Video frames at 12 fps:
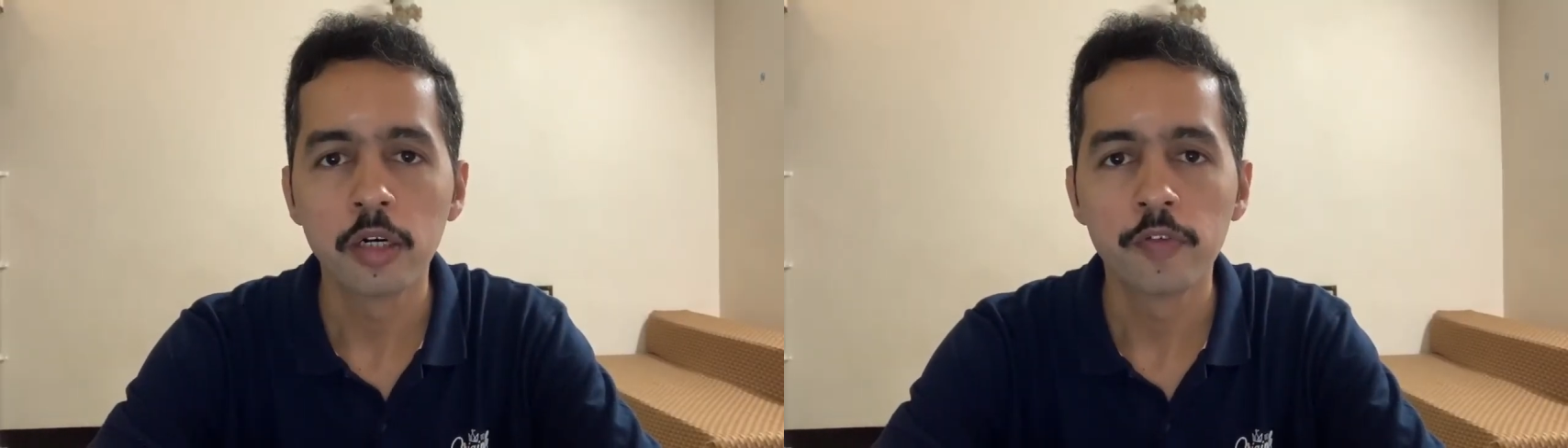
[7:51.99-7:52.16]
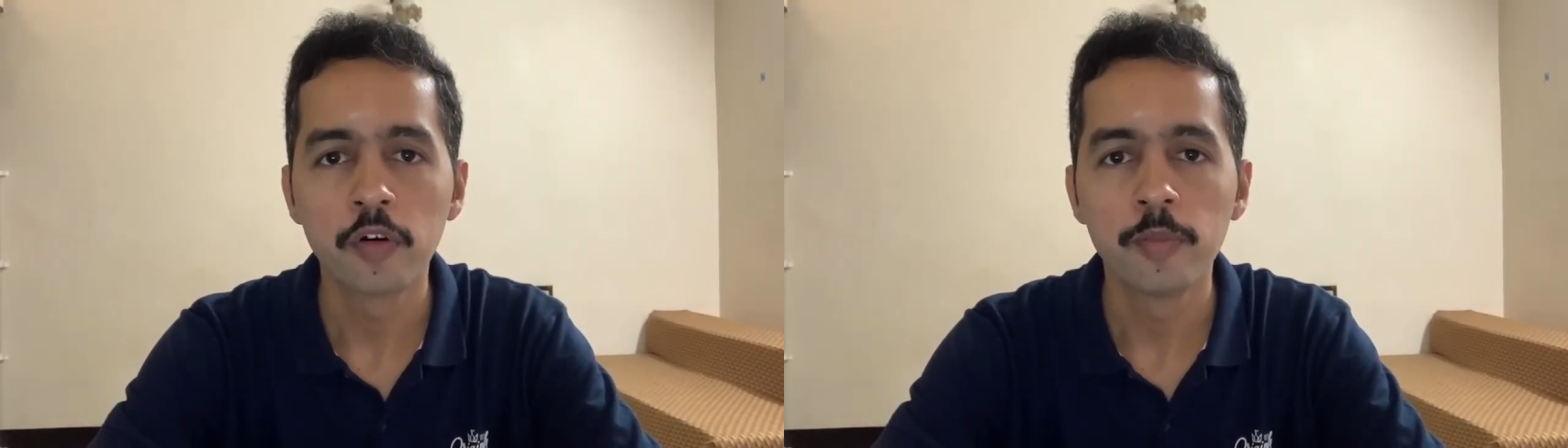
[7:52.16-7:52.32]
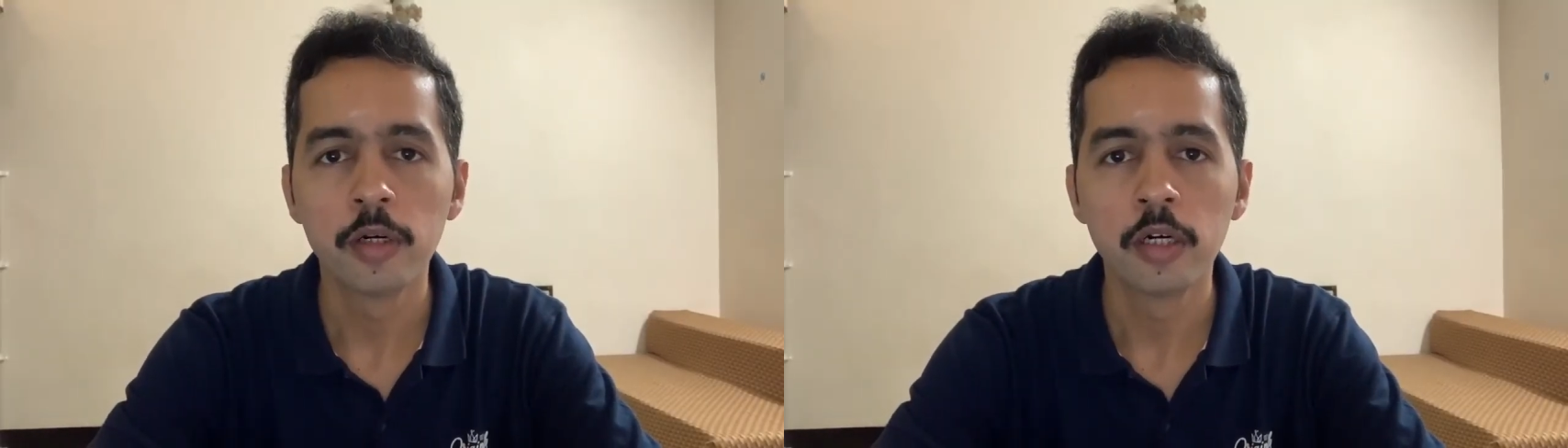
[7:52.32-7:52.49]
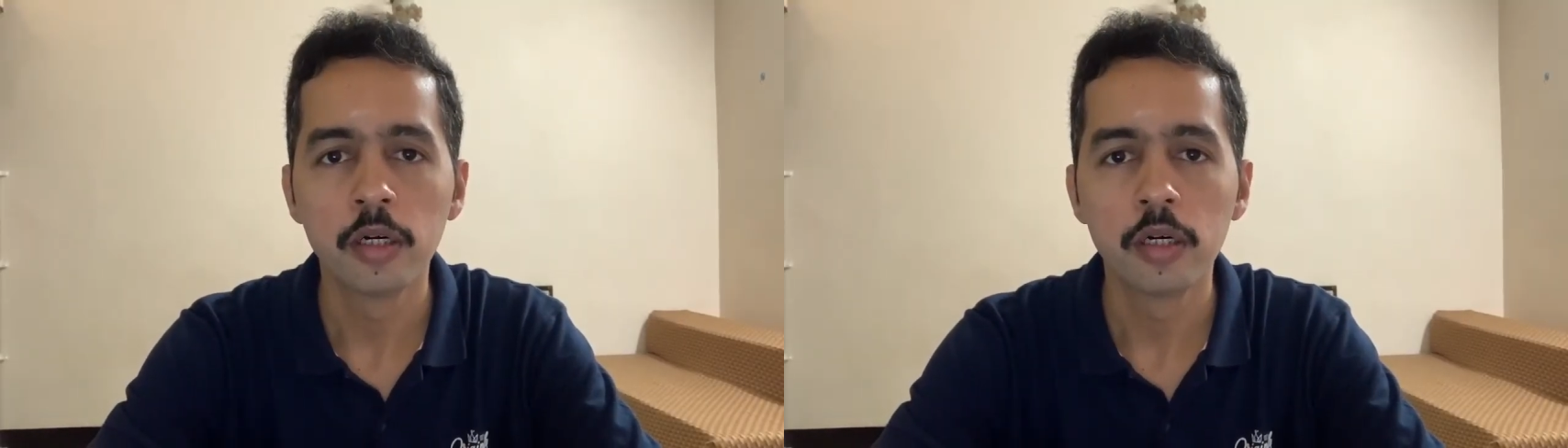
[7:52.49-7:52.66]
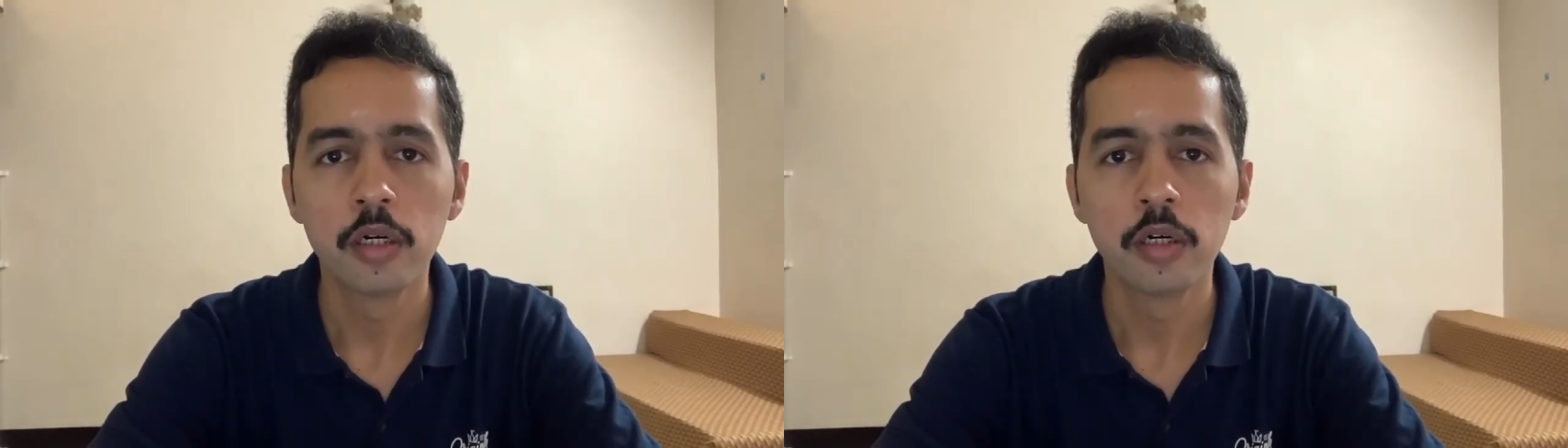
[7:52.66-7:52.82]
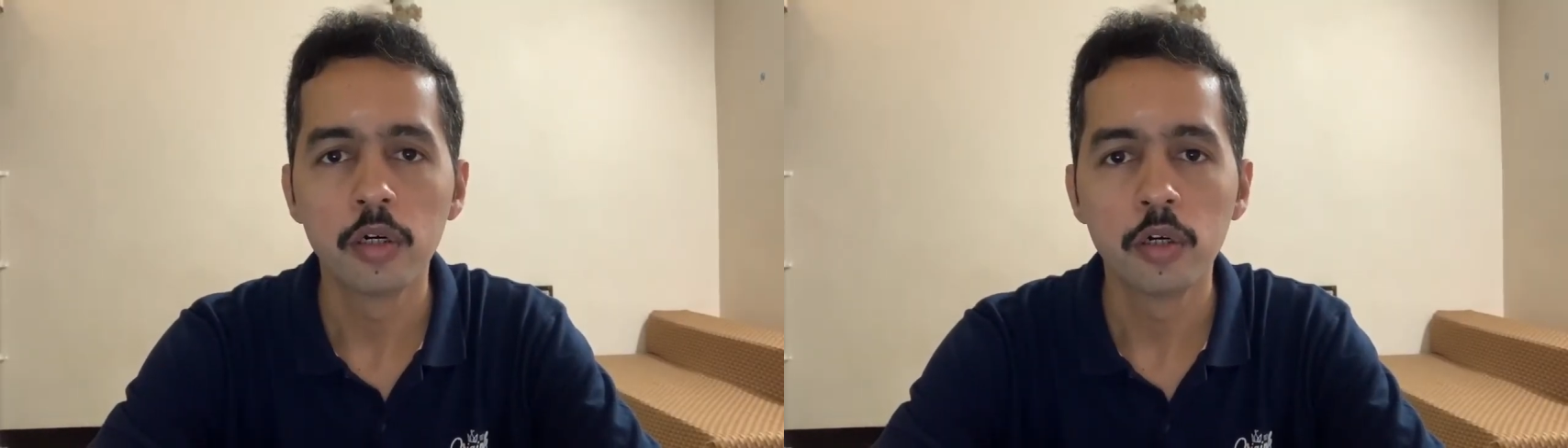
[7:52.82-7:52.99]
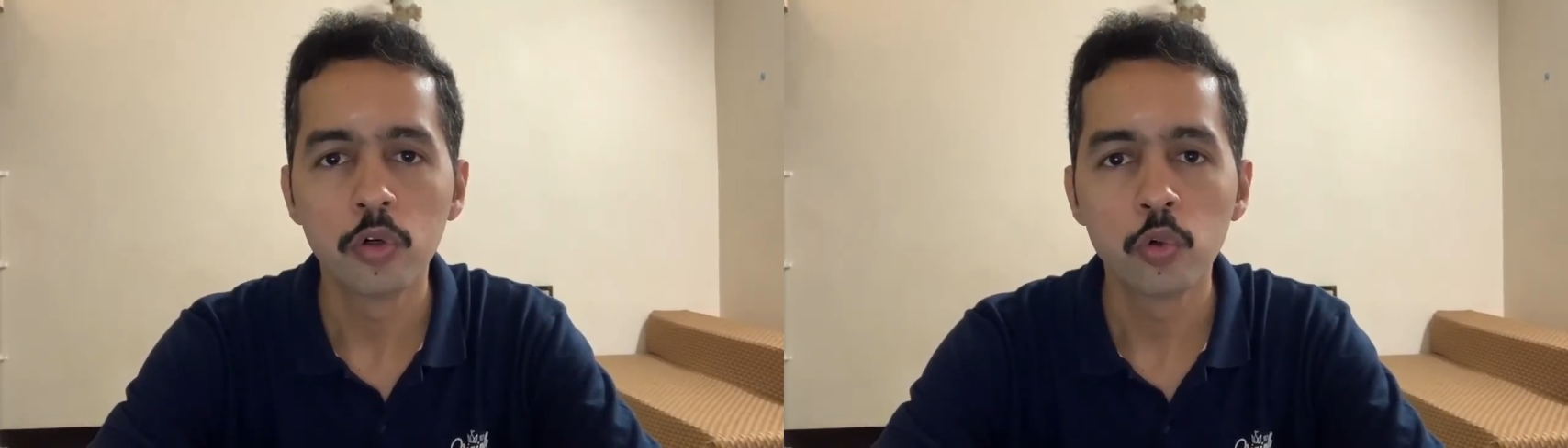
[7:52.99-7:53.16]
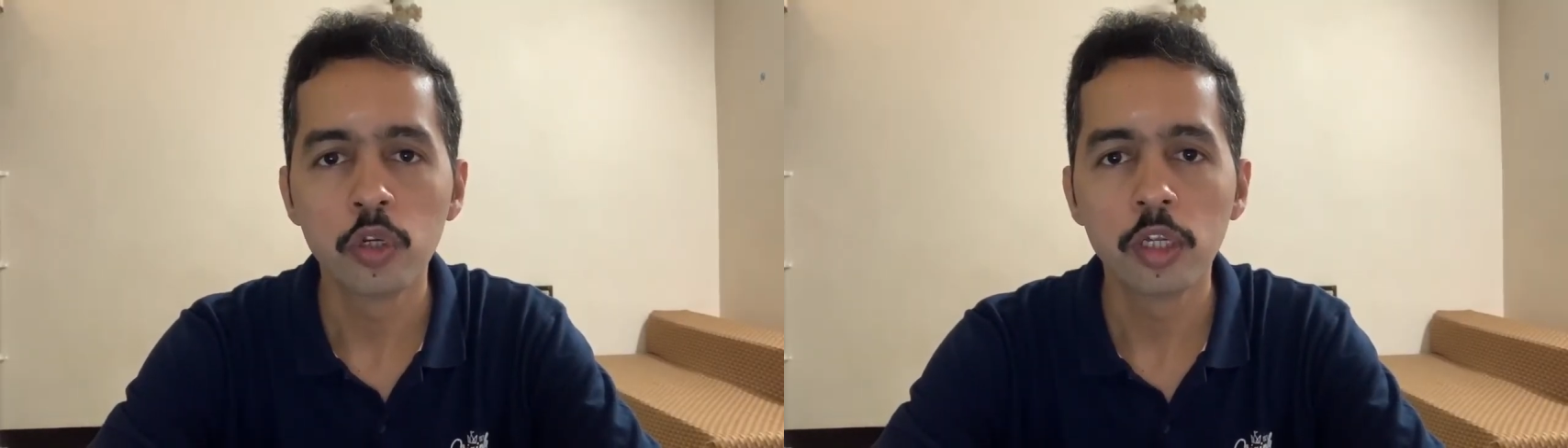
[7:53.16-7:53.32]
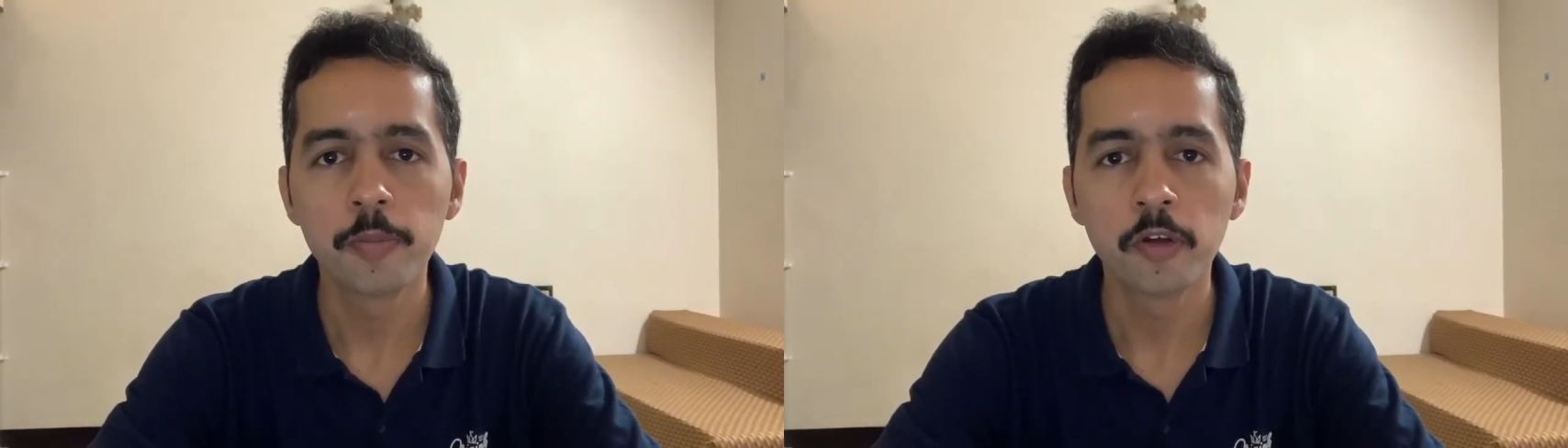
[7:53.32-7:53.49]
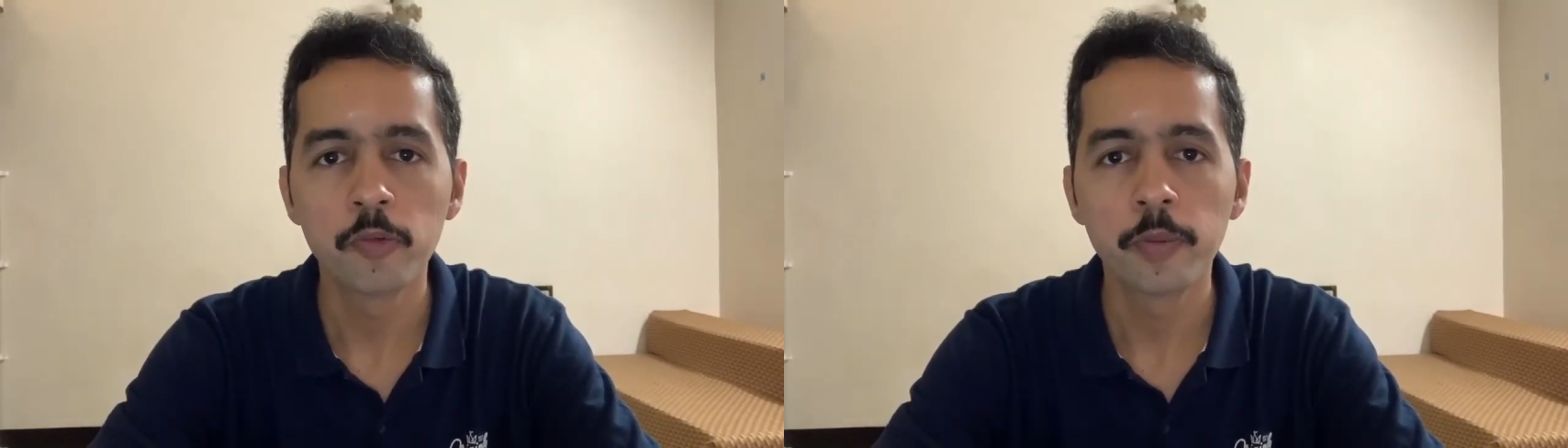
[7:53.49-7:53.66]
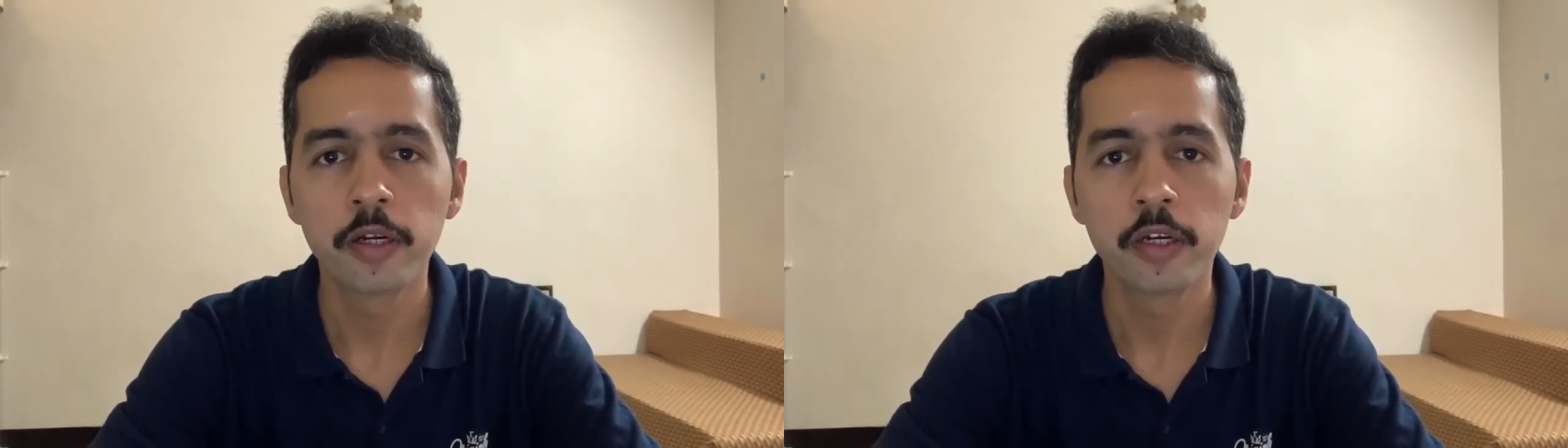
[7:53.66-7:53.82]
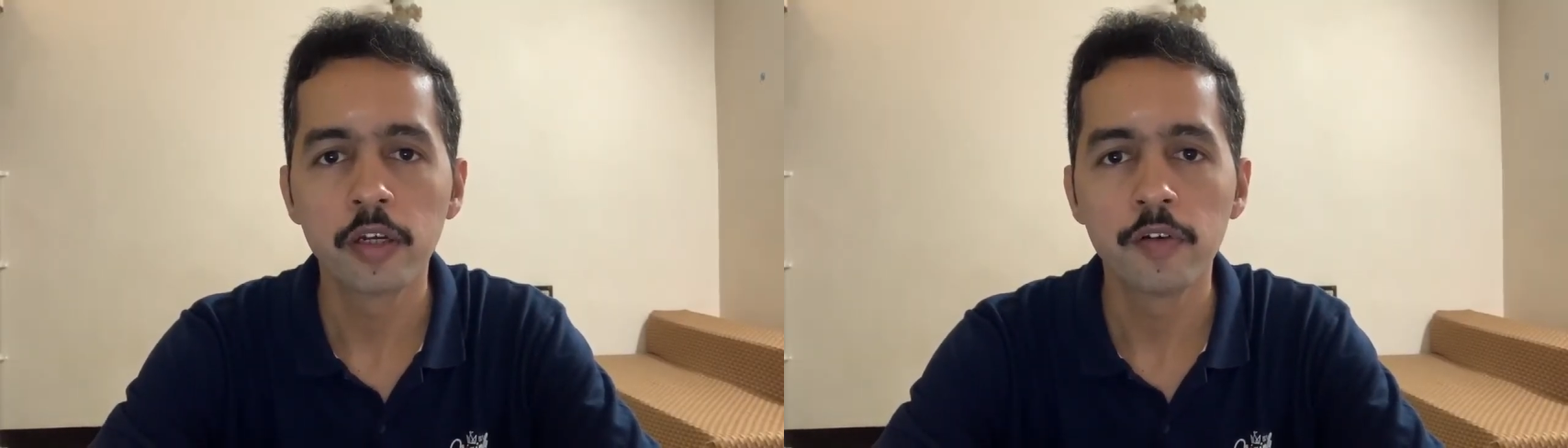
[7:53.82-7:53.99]
from a rural
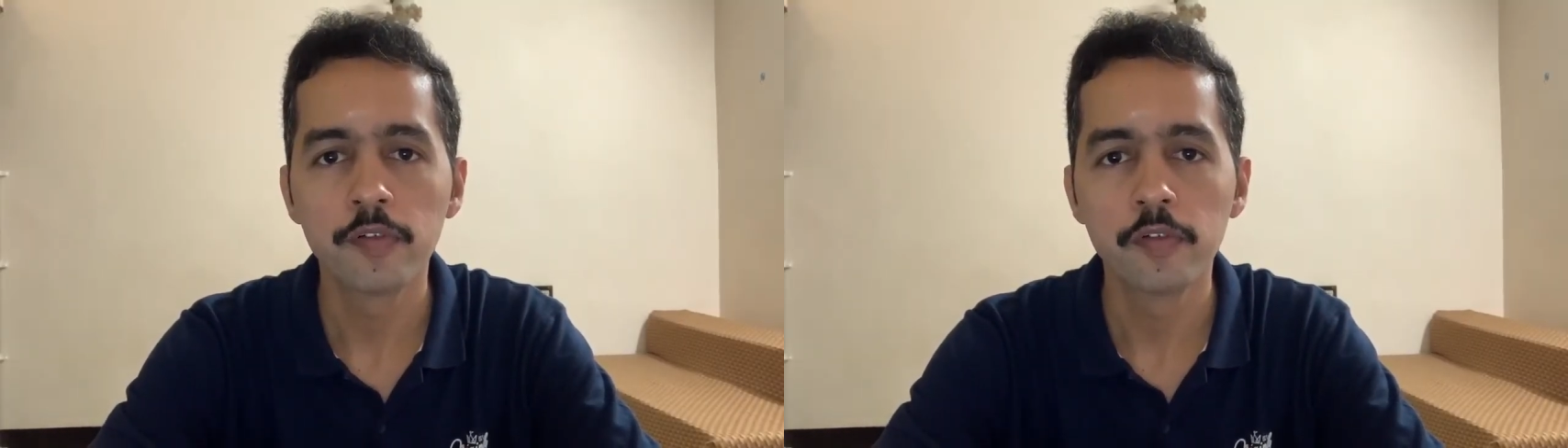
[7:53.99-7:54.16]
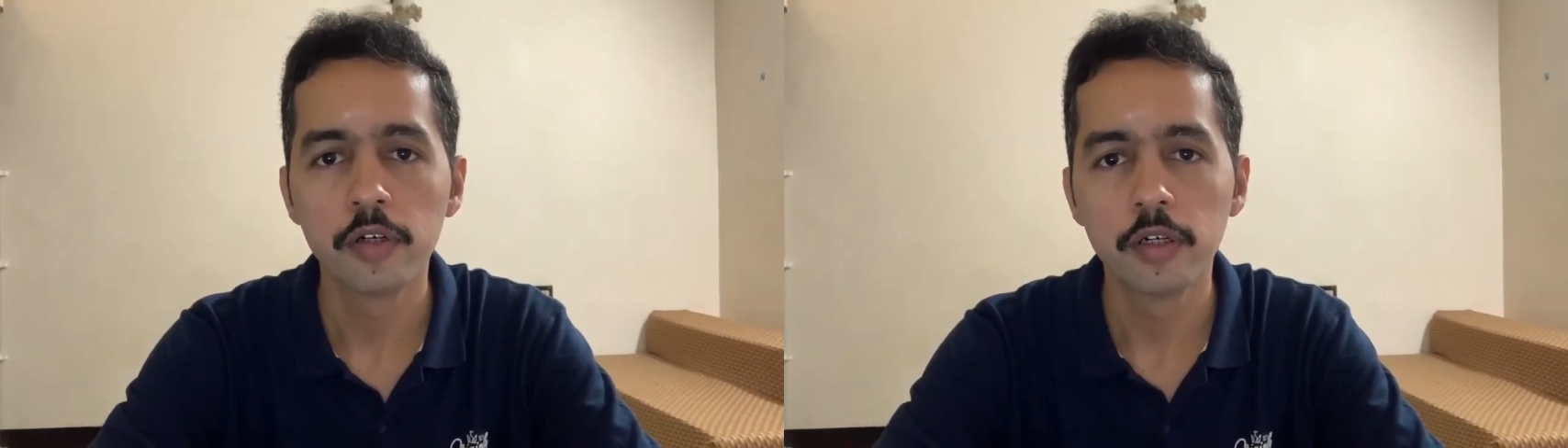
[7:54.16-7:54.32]
perspective,